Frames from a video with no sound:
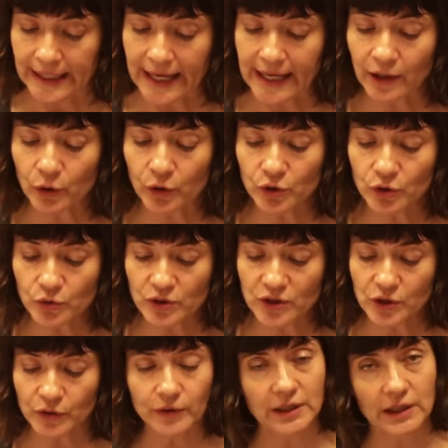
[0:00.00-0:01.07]
and are
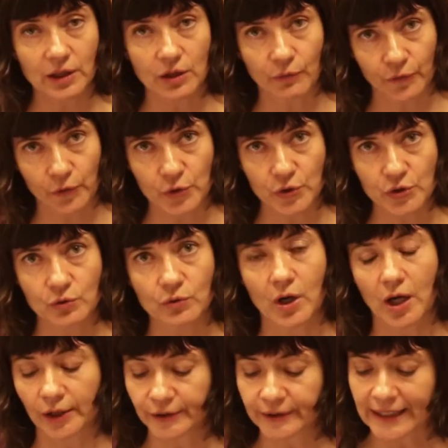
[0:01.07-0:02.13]
usually the first to
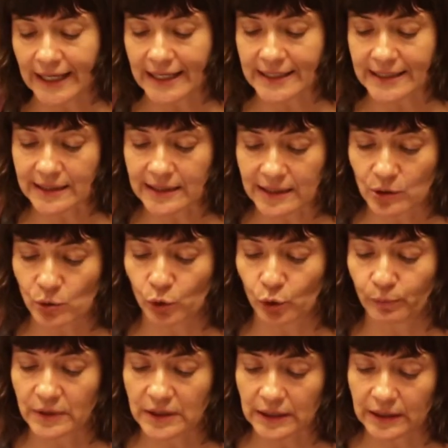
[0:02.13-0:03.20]
colonize disturbed